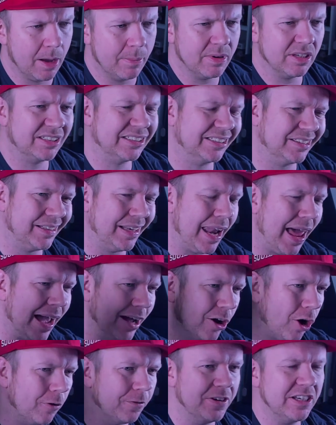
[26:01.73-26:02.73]

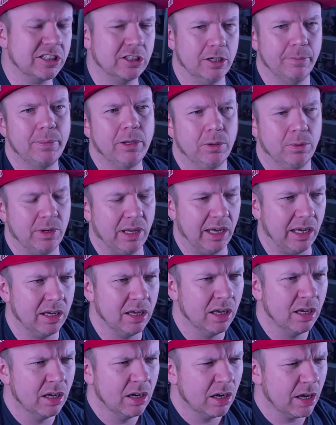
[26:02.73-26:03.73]
Slag off his
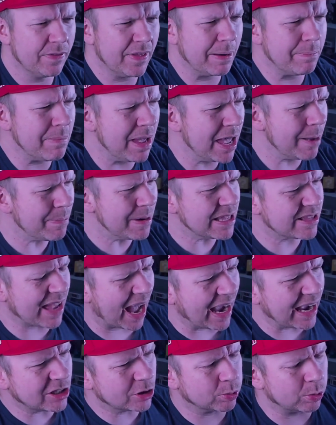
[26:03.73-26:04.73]
community. And then maybe
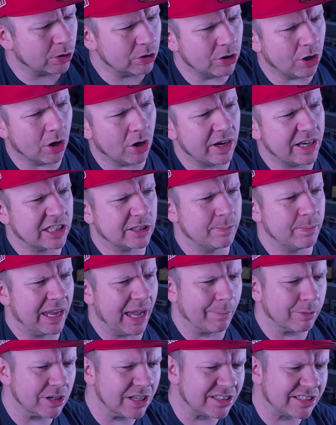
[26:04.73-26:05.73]
DICE will notice me.
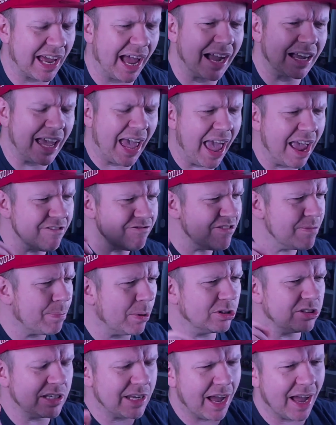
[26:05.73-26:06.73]
I'm going to tag
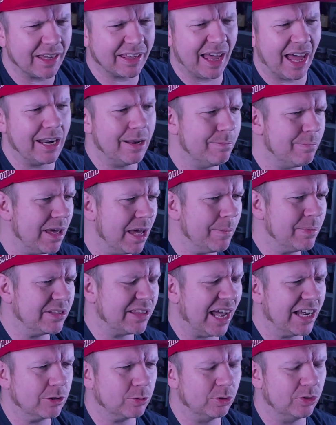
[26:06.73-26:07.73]
everybody I can. And maybe
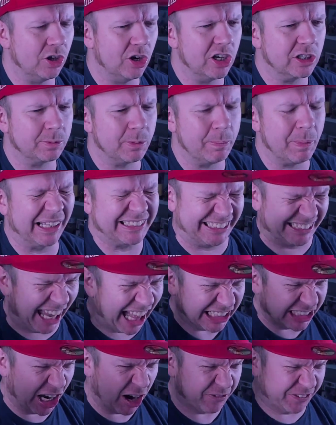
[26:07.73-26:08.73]
DICE will notice me. But I'll
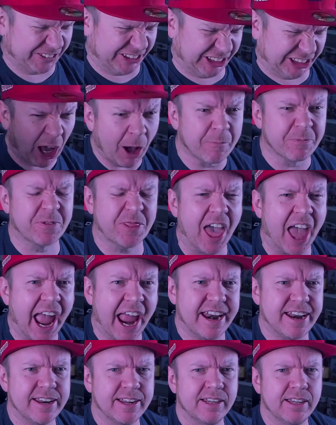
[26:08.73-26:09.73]
tell you something!